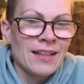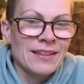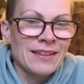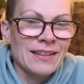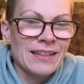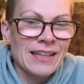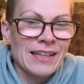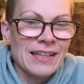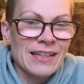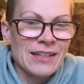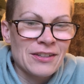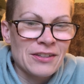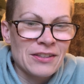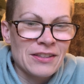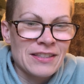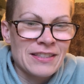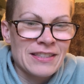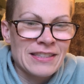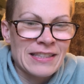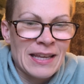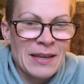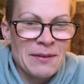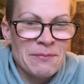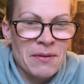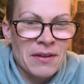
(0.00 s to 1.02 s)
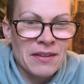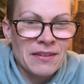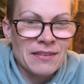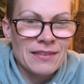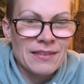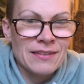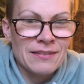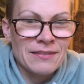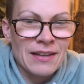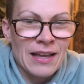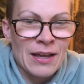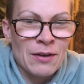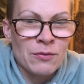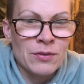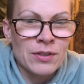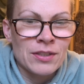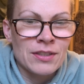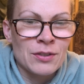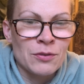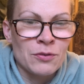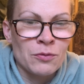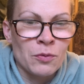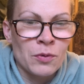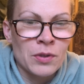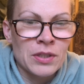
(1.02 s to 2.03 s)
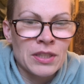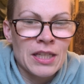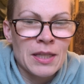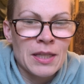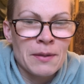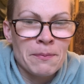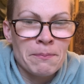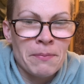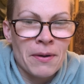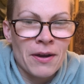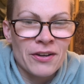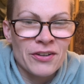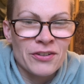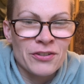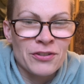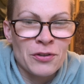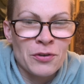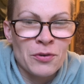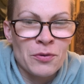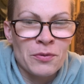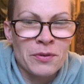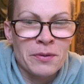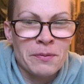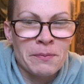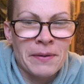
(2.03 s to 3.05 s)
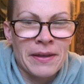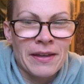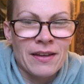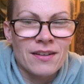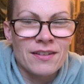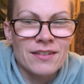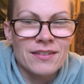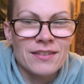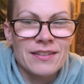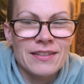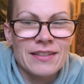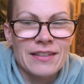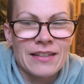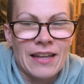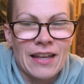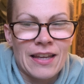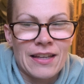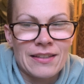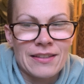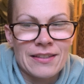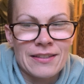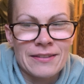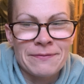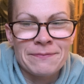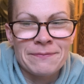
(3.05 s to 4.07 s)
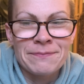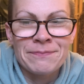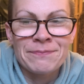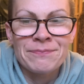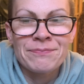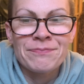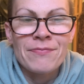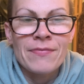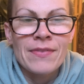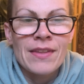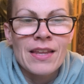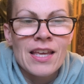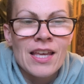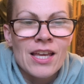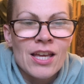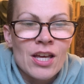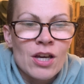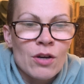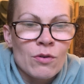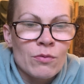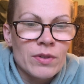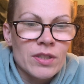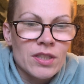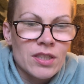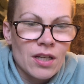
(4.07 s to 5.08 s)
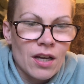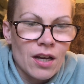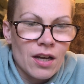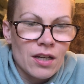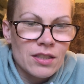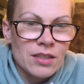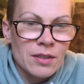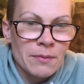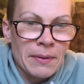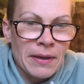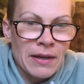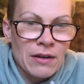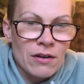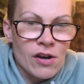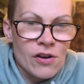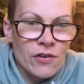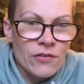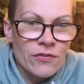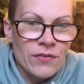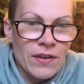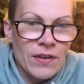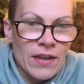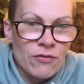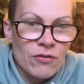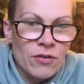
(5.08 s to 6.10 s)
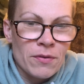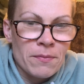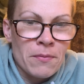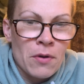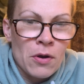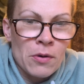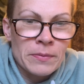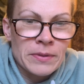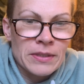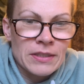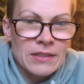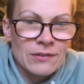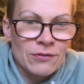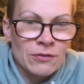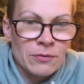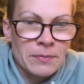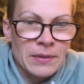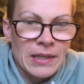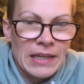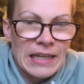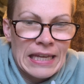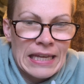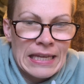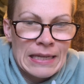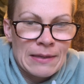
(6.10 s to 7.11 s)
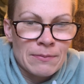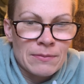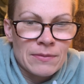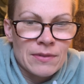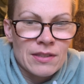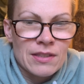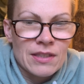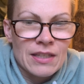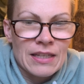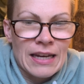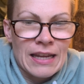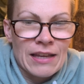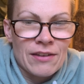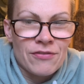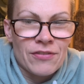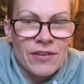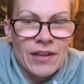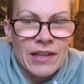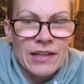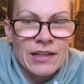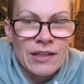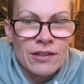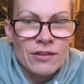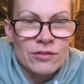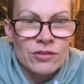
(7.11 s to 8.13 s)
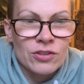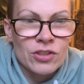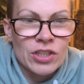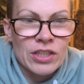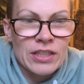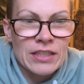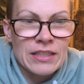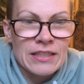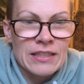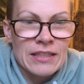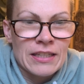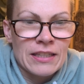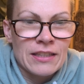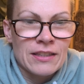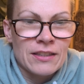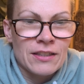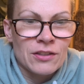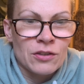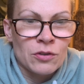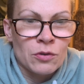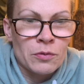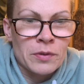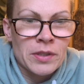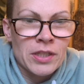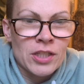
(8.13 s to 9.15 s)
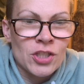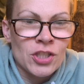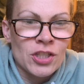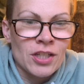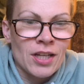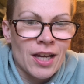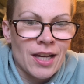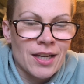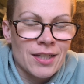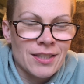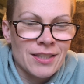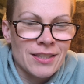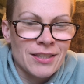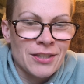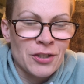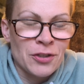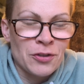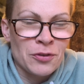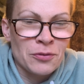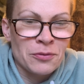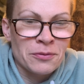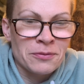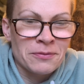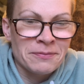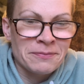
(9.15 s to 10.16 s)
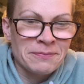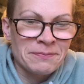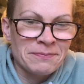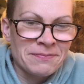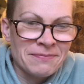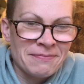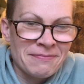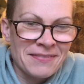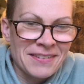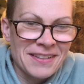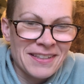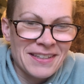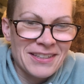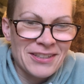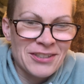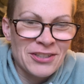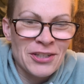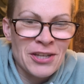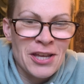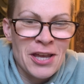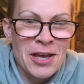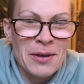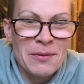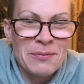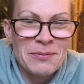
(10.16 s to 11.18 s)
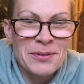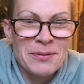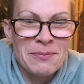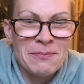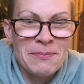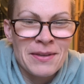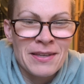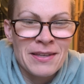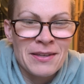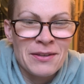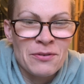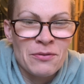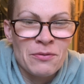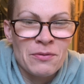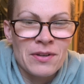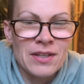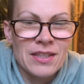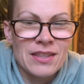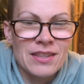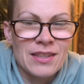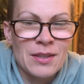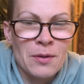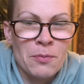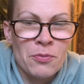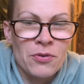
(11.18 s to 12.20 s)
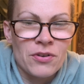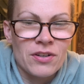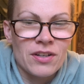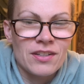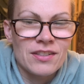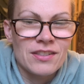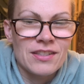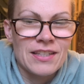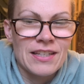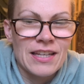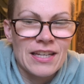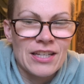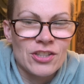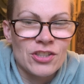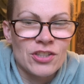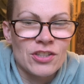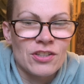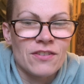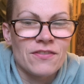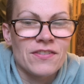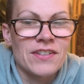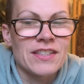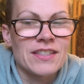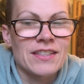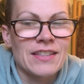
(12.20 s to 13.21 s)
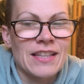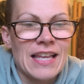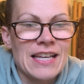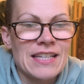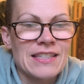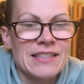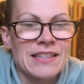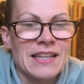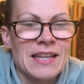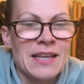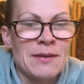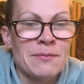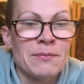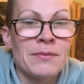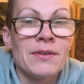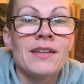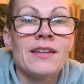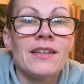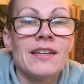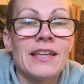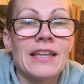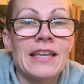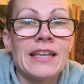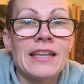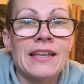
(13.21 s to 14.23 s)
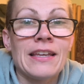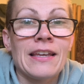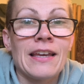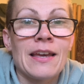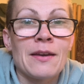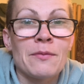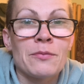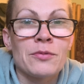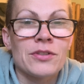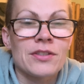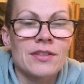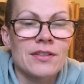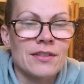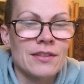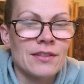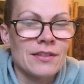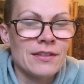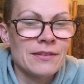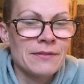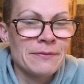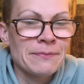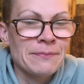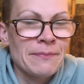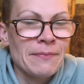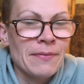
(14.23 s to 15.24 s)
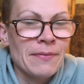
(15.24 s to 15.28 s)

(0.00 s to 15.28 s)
Later the same month, I went to a Woodland Park Zoo with my Aunt Danette. We talked about our favorite moments from the games, and I found out she had seen the Norwegian Hadi too. She helped me with the pronunciation of his last name, Ingebrigtsen.